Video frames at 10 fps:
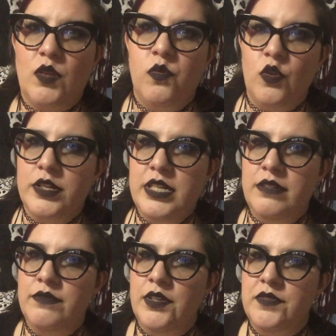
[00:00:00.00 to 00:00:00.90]

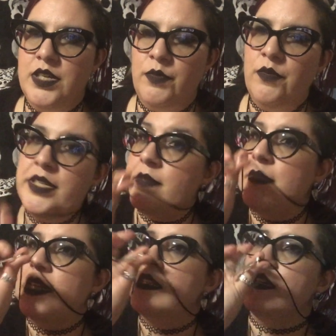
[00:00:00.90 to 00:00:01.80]
14, 15. We went to
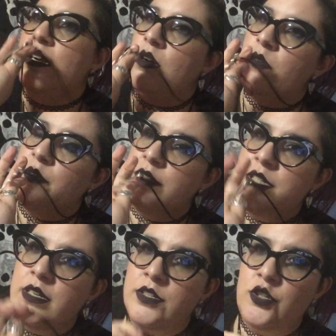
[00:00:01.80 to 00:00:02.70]
Mexico,
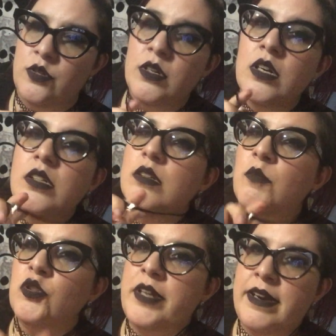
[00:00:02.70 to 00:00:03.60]
went into
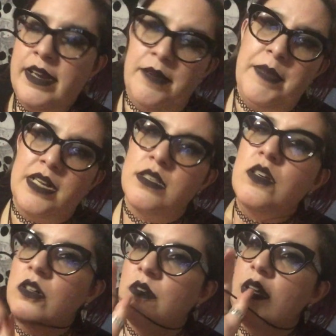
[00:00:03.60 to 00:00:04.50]
Monterrey,
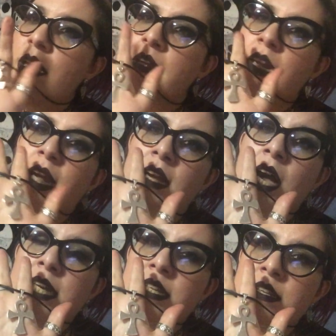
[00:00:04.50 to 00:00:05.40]
Mexico, and I
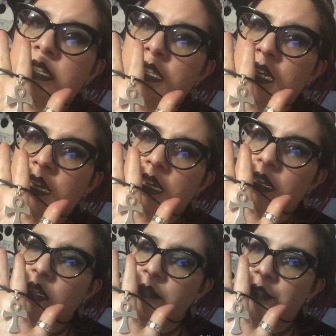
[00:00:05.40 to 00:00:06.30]
got this
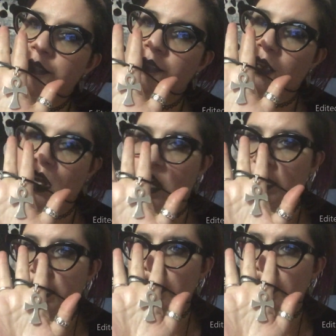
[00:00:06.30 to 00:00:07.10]
beautiful ankh,